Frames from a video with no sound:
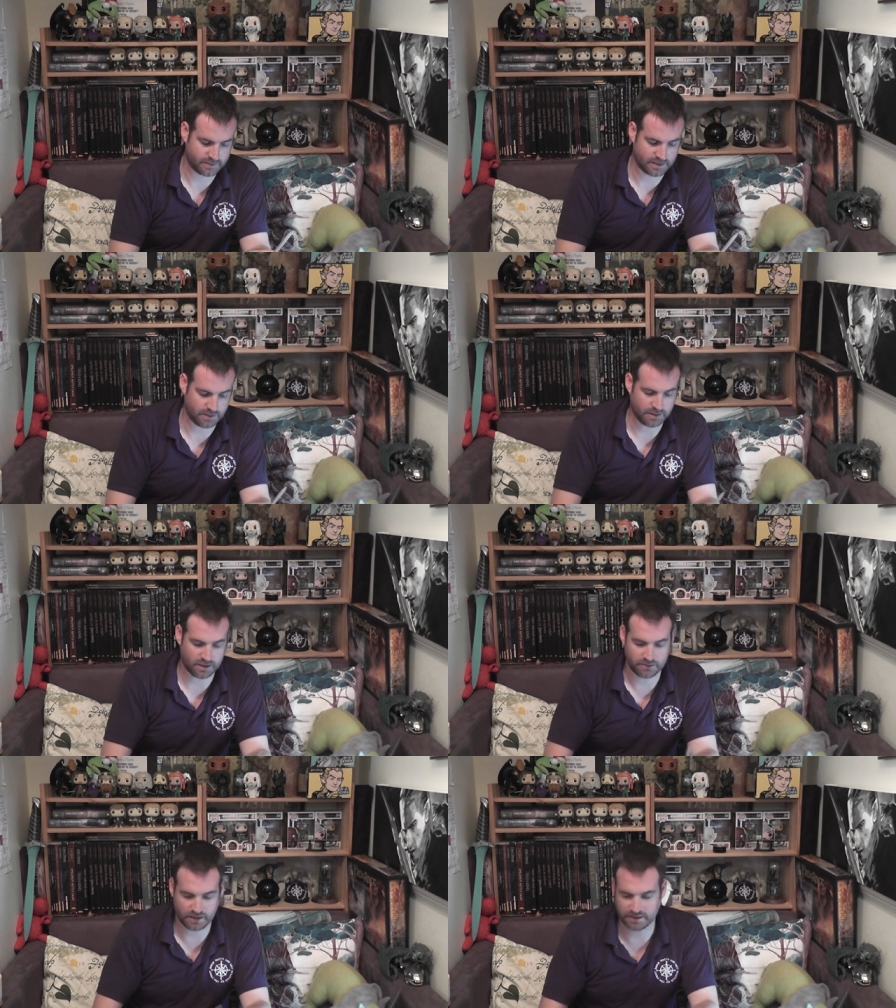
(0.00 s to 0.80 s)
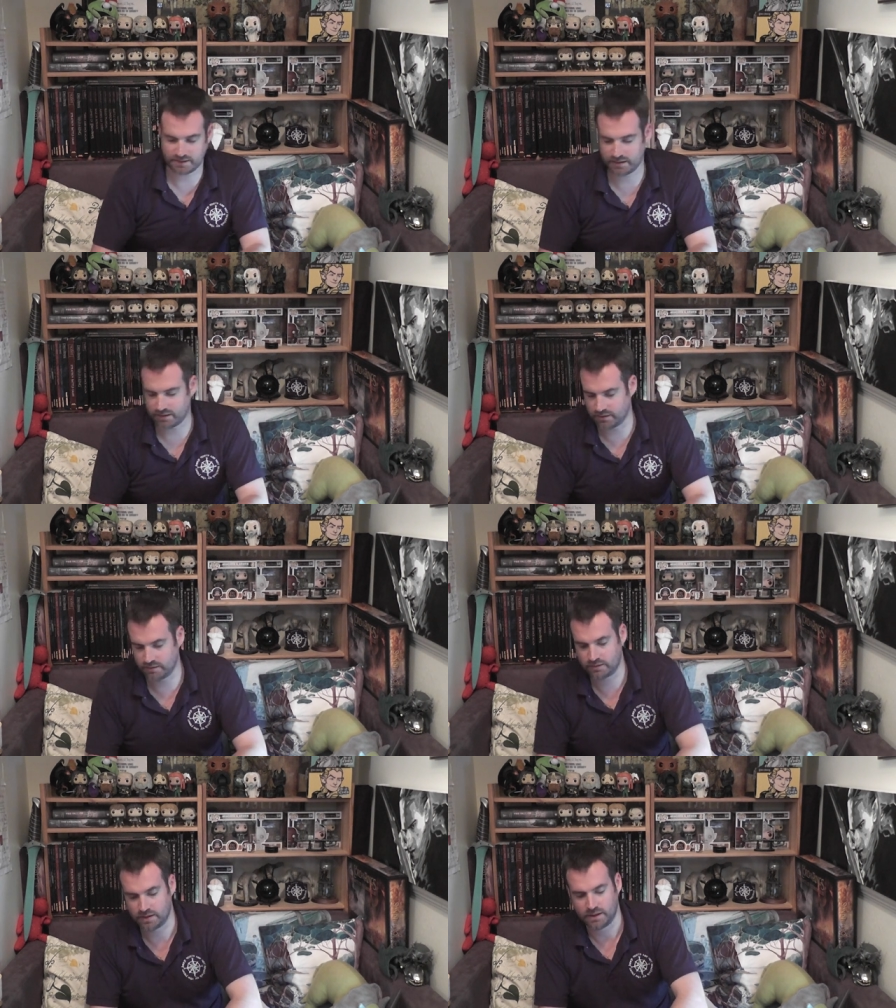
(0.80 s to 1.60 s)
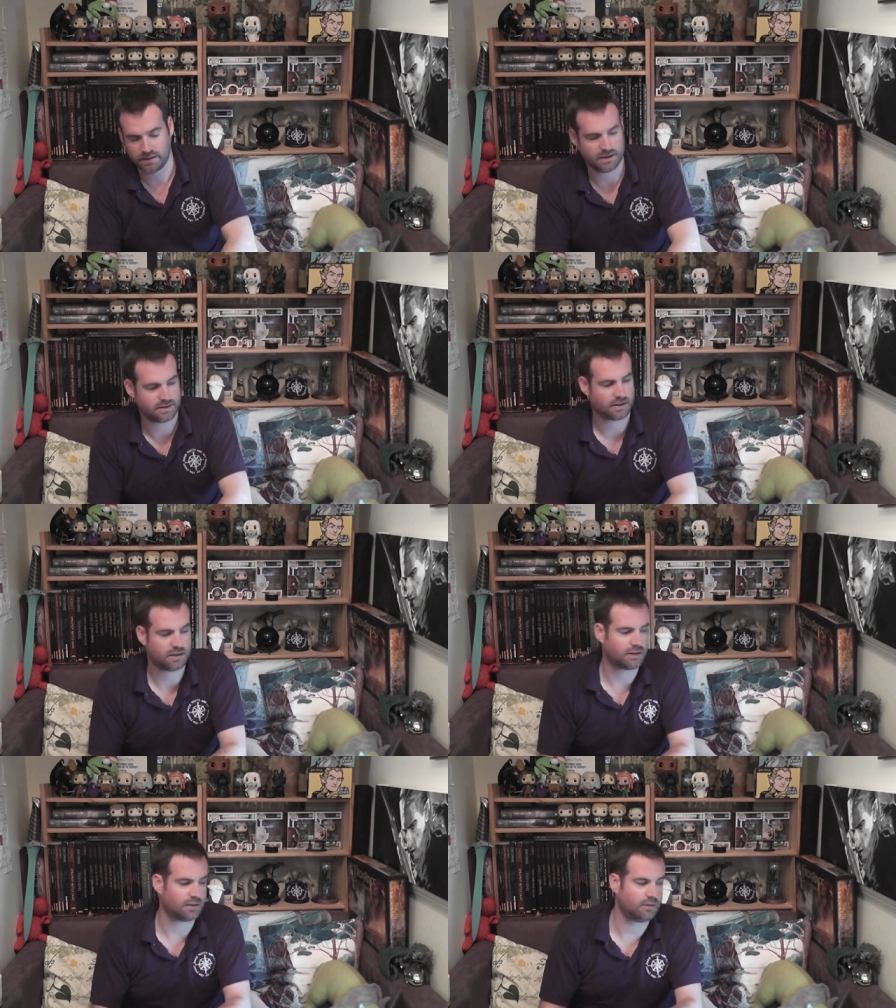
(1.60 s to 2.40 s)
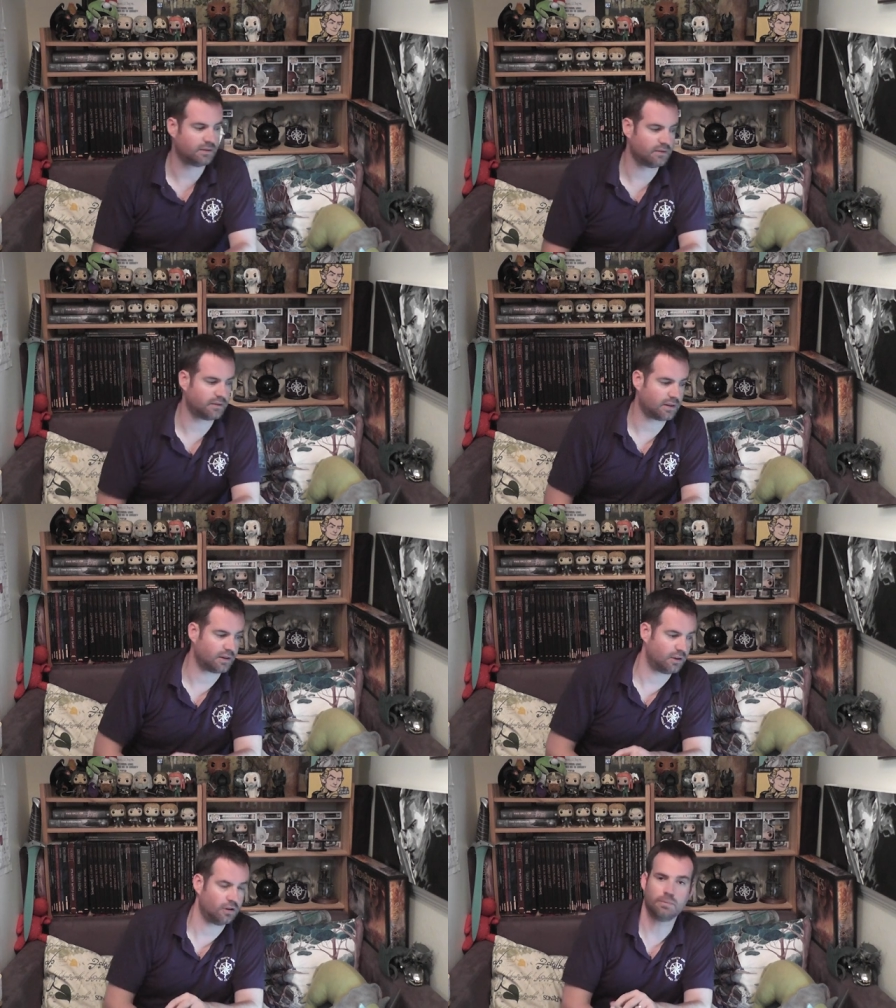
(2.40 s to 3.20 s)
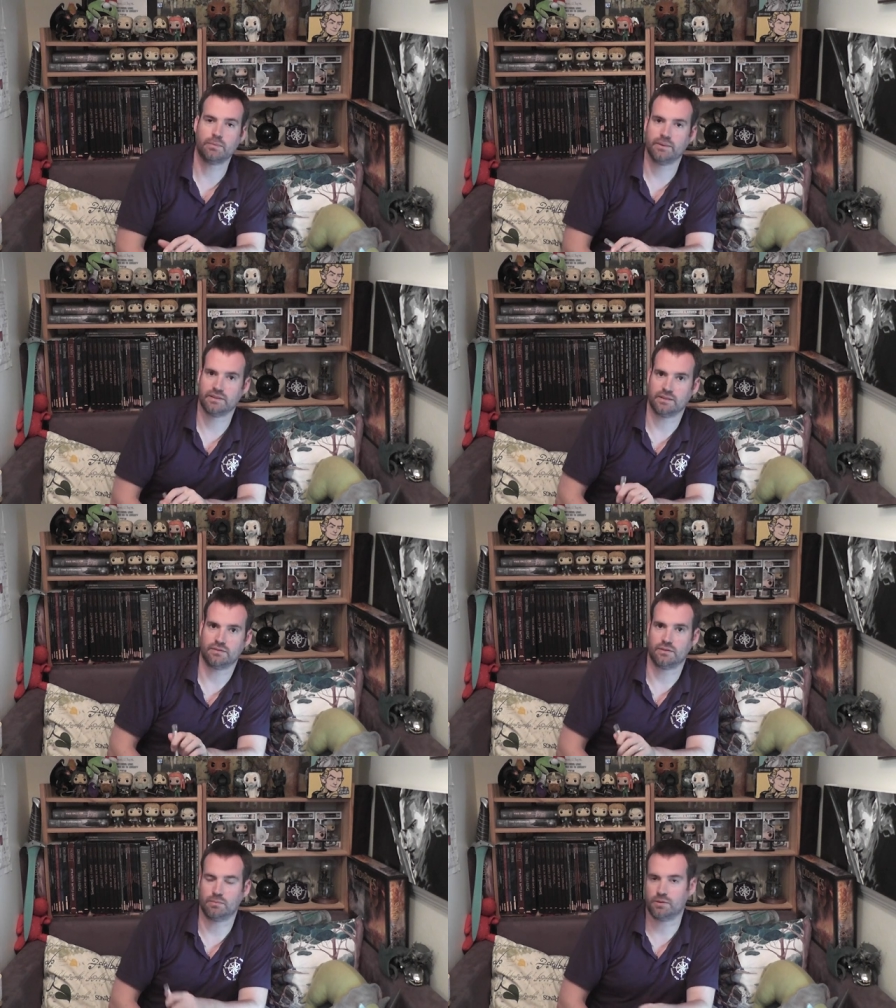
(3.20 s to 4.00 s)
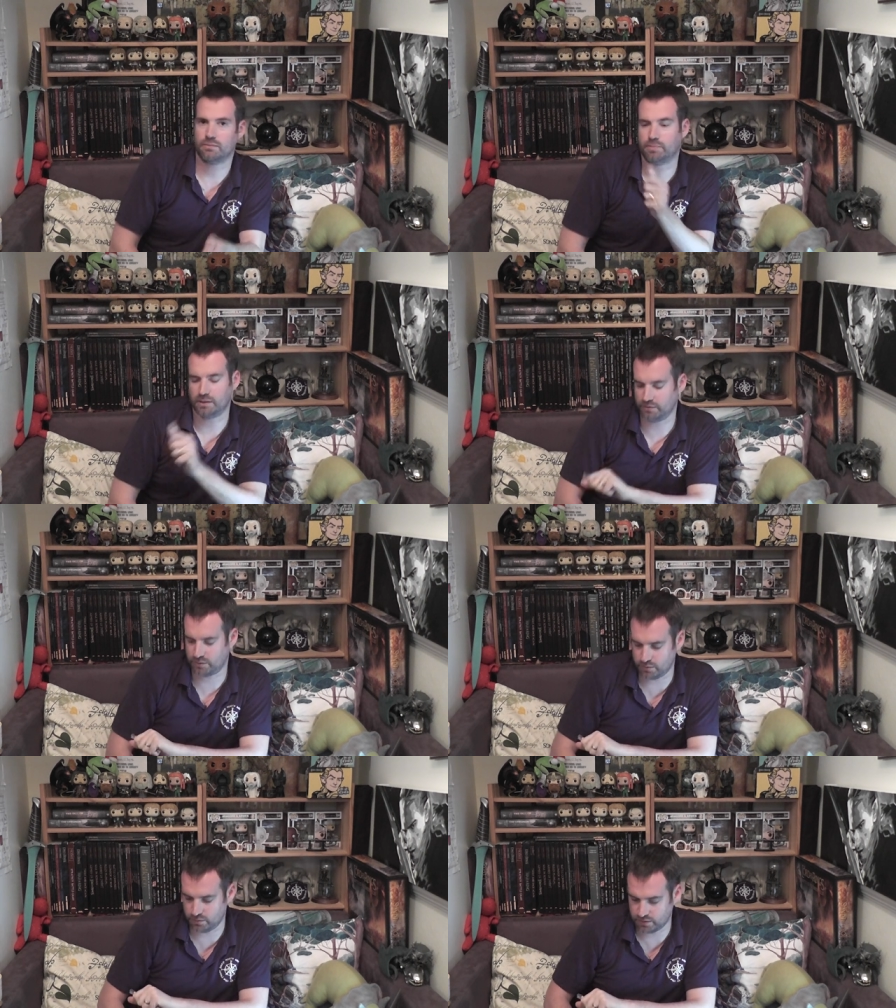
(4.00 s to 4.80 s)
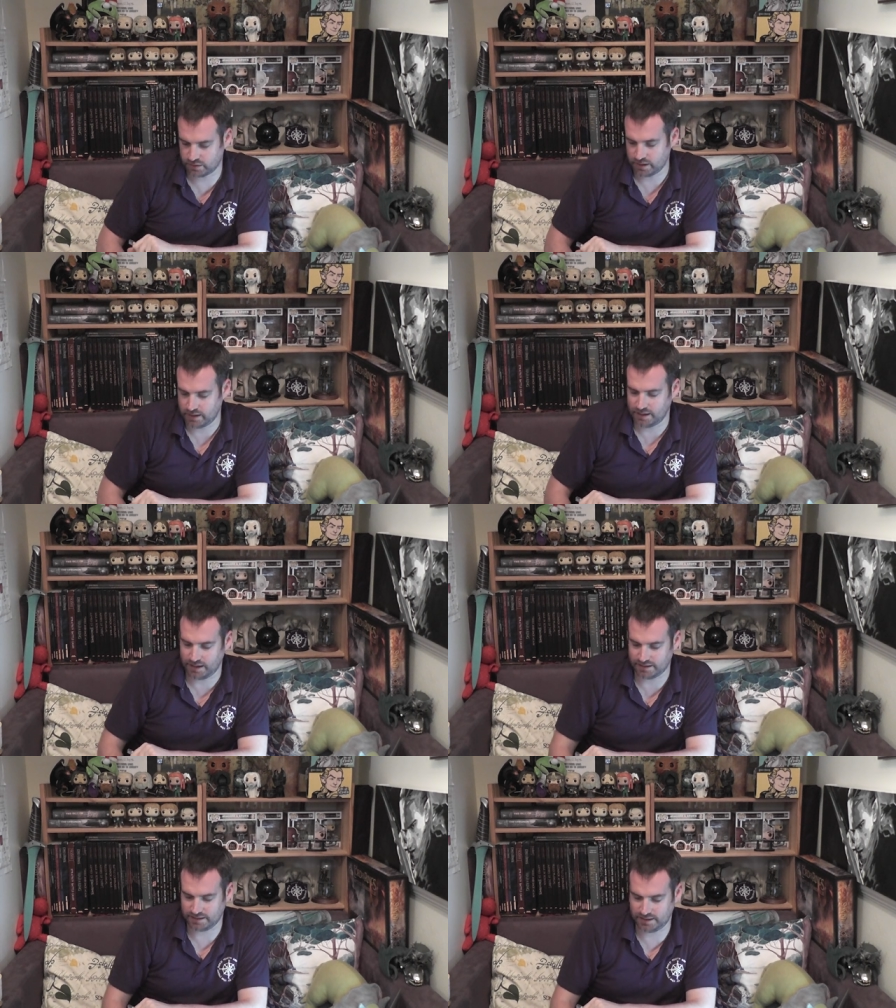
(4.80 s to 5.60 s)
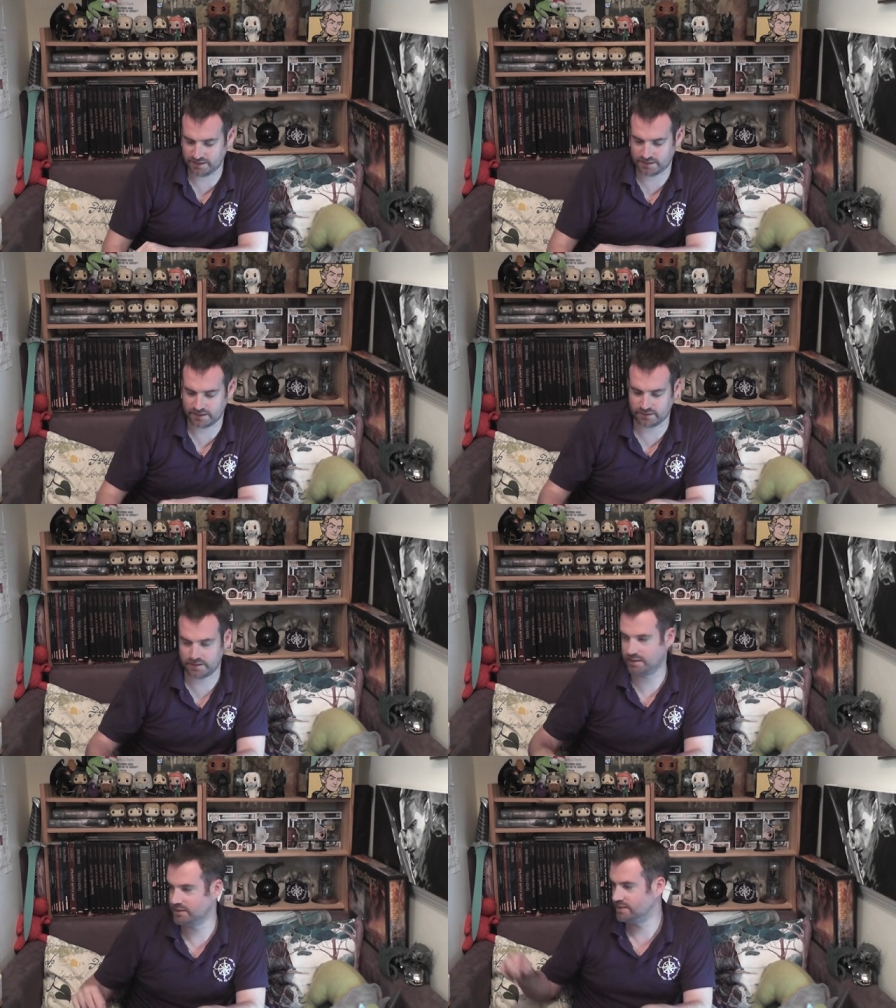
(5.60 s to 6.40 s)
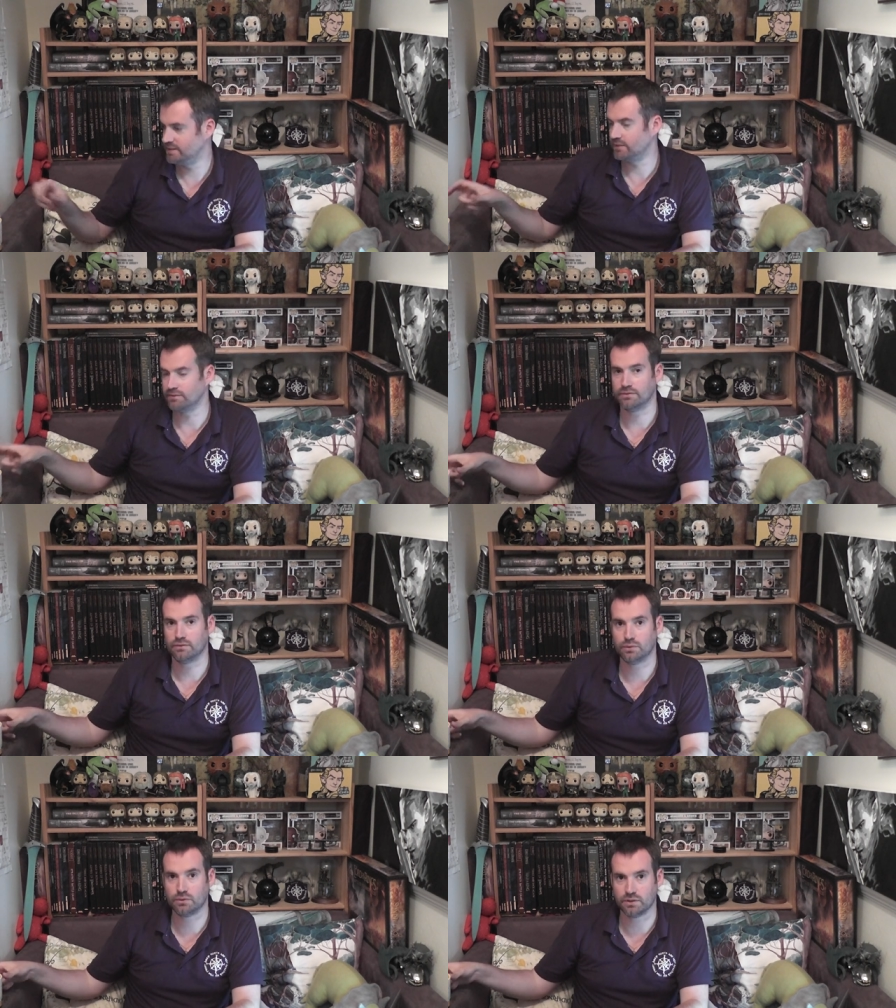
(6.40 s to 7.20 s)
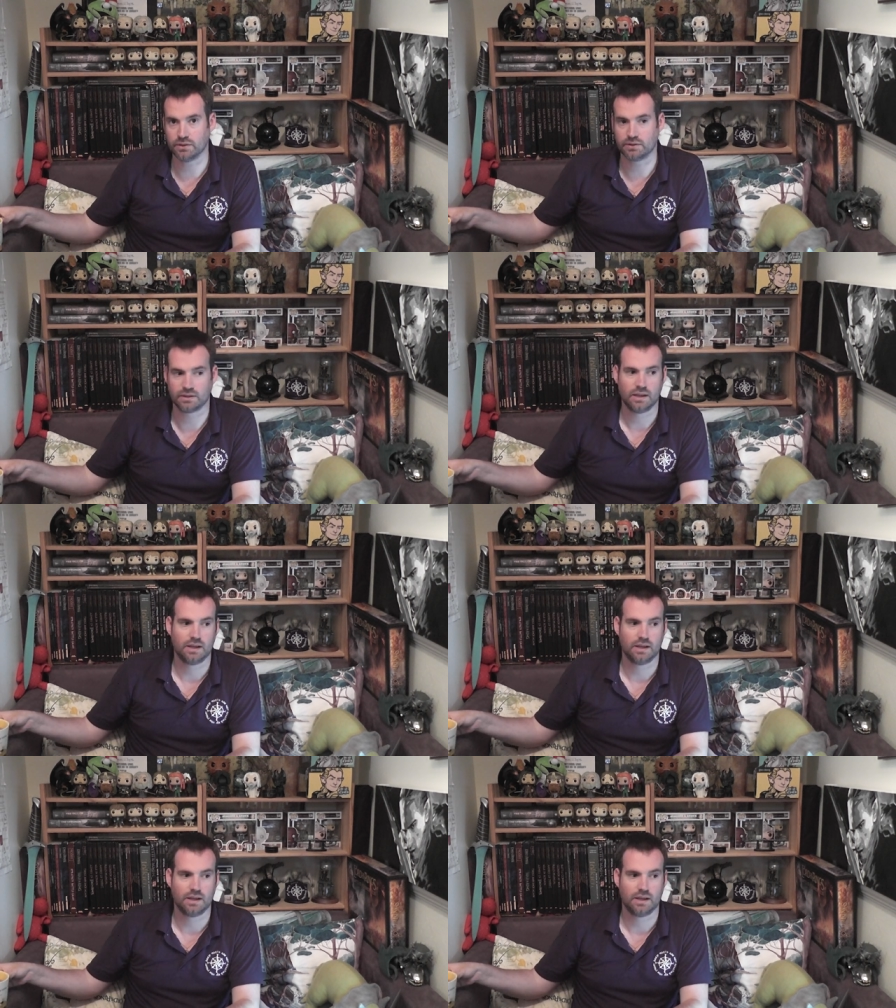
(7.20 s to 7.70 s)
So there we go. That's the kind of that's the conclusion of the kind of hobby business for the blog. But of course, as it is now the seventh of August,